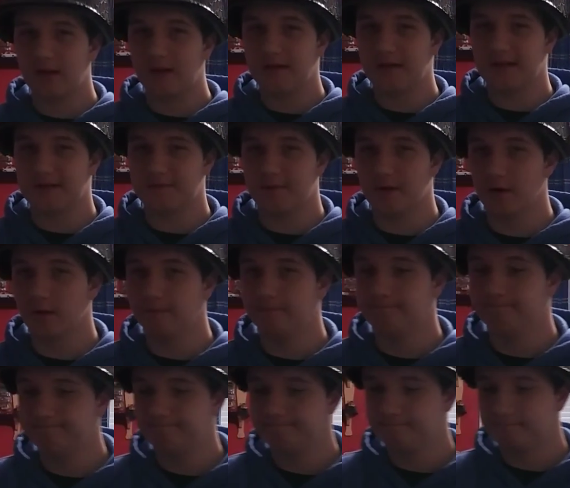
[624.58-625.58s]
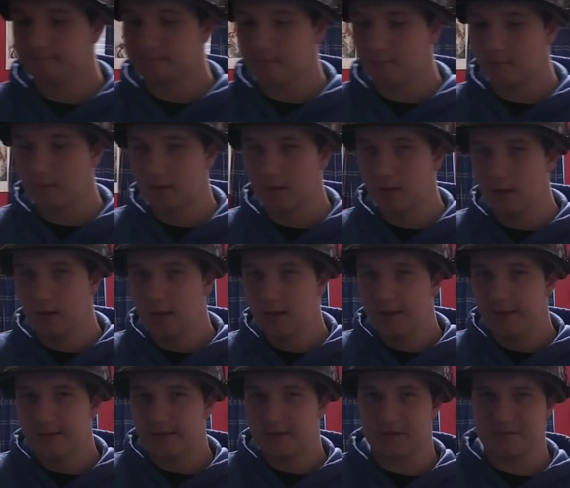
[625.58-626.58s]
That's better.
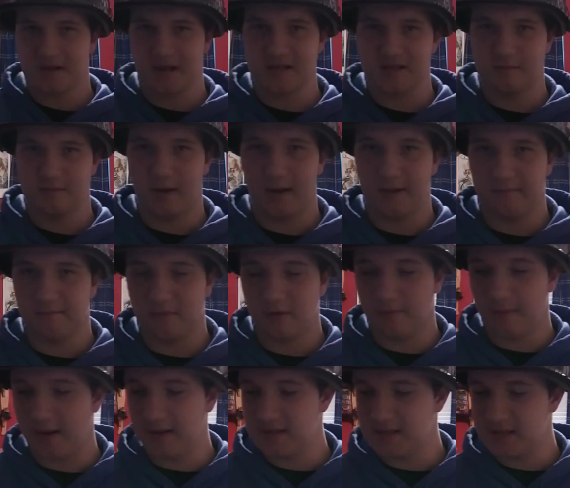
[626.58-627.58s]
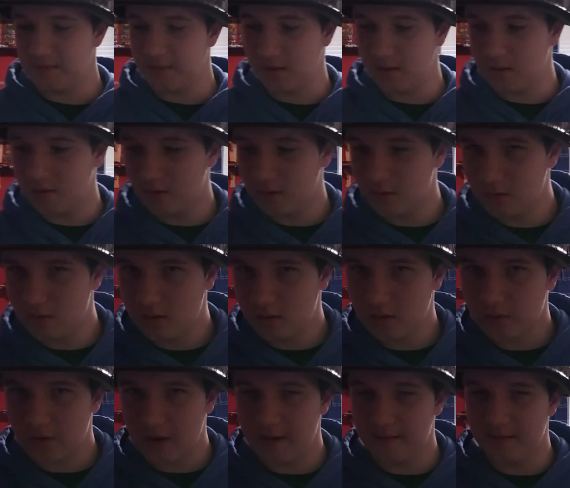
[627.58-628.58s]
Trust me, guys, you might see me
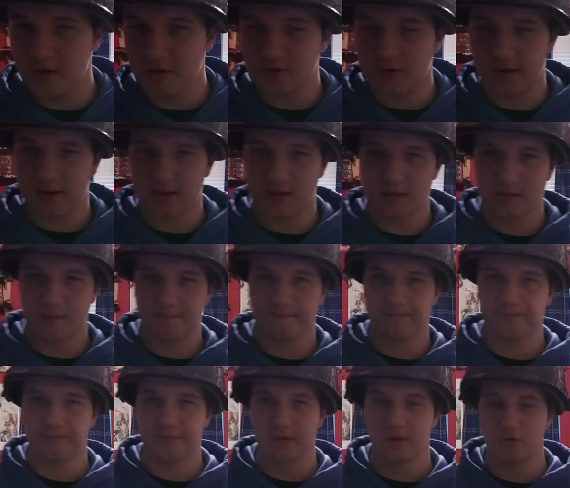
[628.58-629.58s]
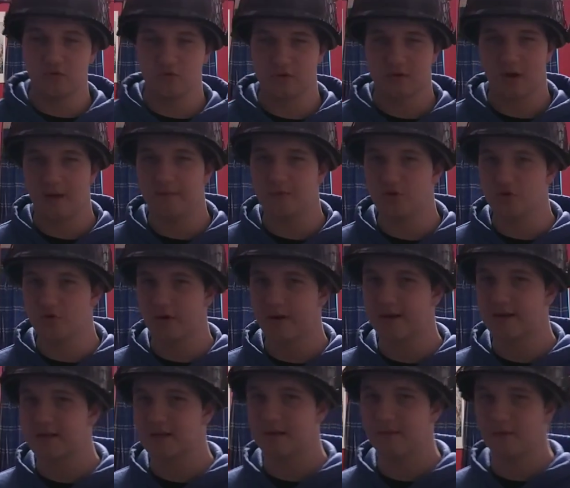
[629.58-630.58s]
grabbing drinks
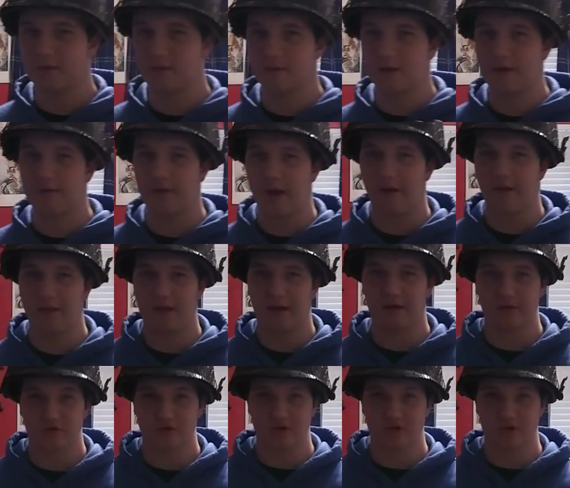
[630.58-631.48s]
every now and then. It's